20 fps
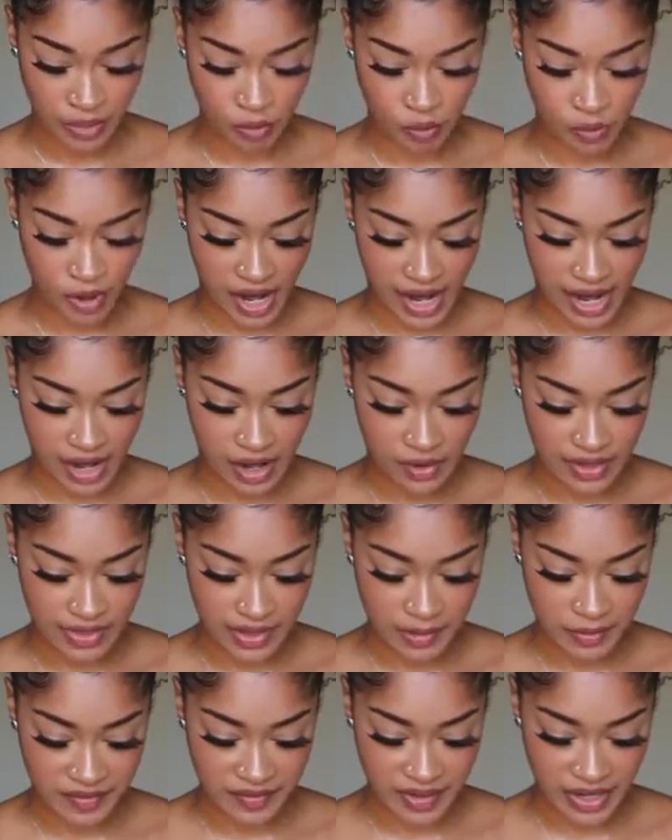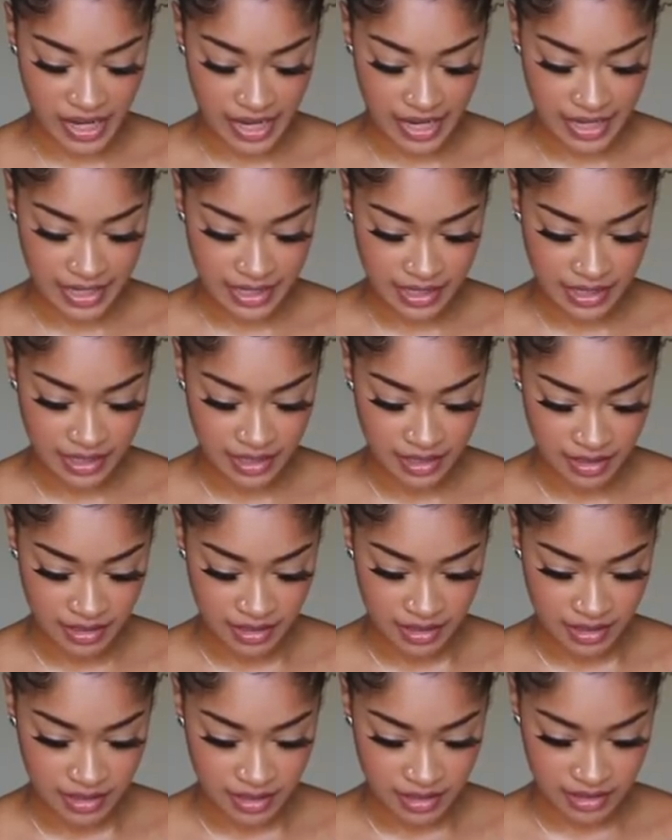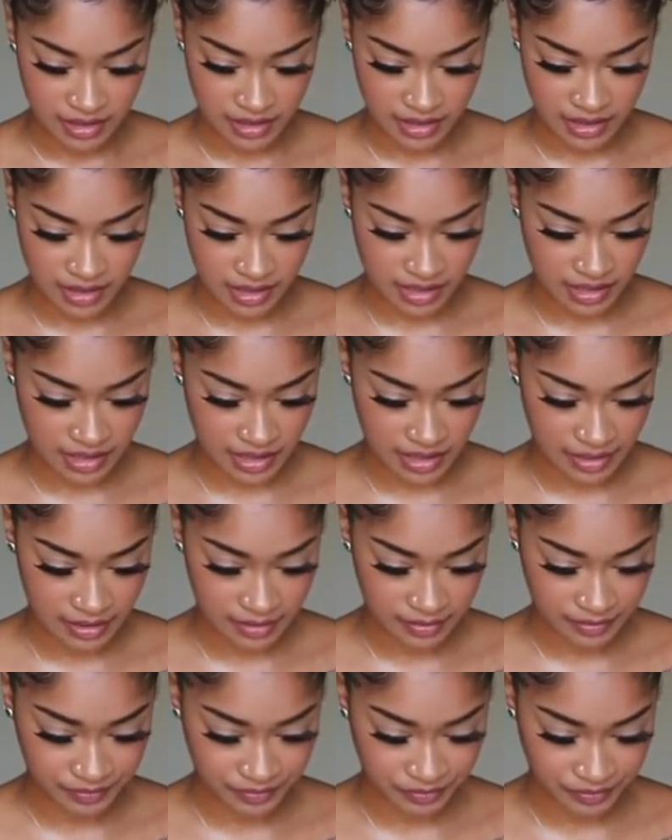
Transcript: Wow and then we've got Let's see.